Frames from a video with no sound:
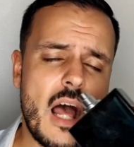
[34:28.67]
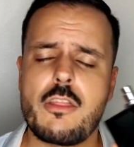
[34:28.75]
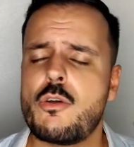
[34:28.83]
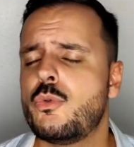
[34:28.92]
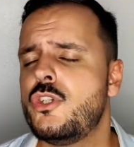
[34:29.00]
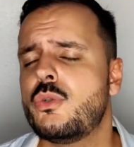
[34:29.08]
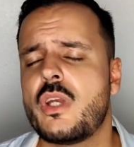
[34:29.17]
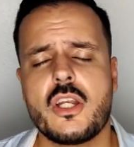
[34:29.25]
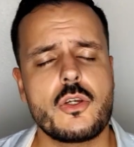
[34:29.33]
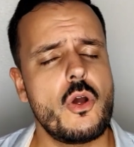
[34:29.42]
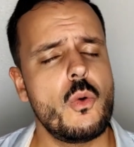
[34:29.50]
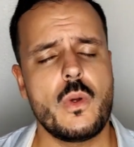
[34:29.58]
Although you
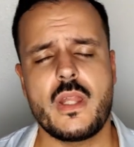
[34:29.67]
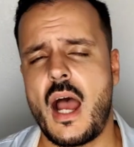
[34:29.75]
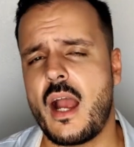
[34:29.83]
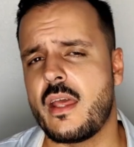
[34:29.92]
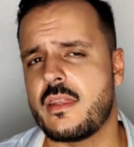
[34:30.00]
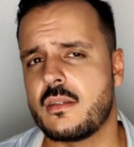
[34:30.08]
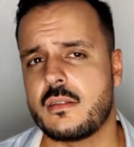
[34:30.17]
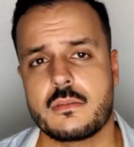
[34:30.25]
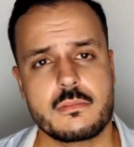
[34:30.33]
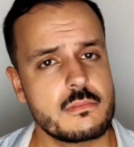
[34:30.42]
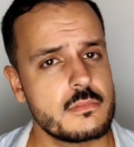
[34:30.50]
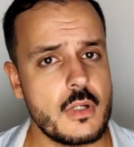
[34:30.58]
can go with either.